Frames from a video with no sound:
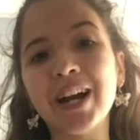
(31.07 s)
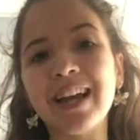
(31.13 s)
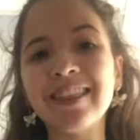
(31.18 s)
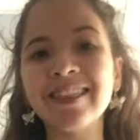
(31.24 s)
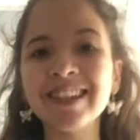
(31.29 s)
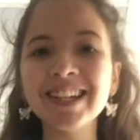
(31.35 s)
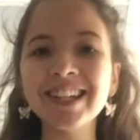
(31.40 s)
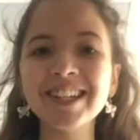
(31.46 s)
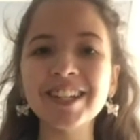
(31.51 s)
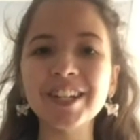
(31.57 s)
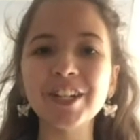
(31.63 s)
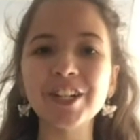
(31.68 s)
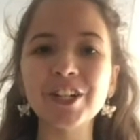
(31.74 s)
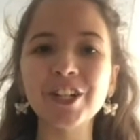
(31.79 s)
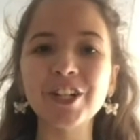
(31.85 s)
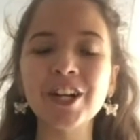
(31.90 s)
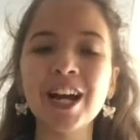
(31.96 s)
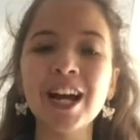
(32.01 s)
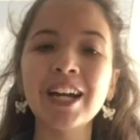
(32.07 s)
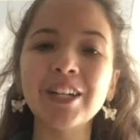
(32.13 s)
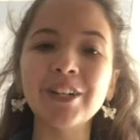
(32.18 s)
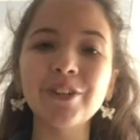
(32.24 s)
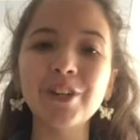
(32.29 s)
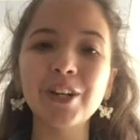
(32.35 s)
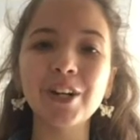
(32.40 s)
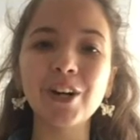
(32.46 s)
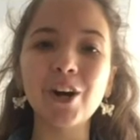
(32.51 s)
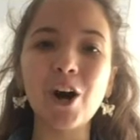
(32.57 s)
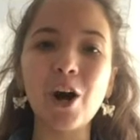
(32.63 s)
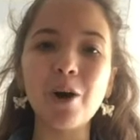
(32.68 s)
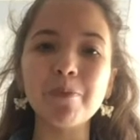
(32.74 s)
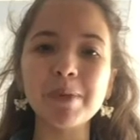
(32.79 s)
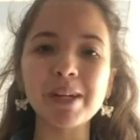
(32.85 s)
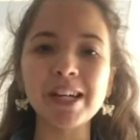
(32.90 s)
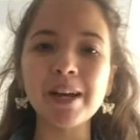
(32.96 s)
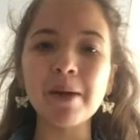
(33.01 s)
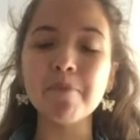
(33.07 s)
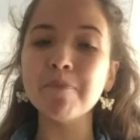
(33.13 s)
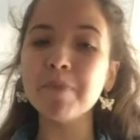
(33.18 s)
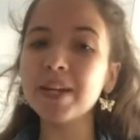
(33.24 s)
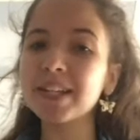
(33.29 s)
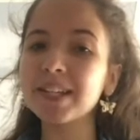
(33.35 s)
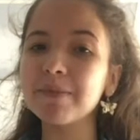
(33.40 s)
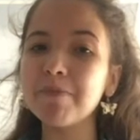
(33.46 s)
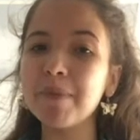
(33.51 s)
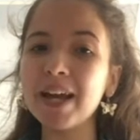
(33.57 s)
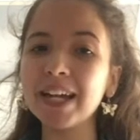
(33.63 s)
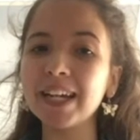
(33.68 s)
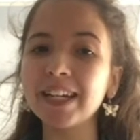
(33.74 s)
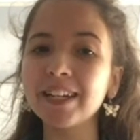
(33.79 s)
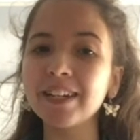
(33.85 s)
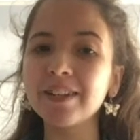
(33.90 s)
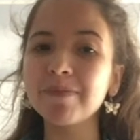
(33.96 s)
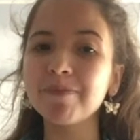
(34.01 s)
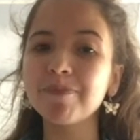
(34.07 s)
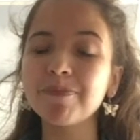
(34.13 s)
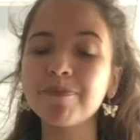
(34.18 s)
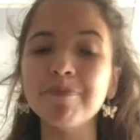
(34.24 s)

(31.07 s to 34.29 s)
and this year you can call me Miss Megan,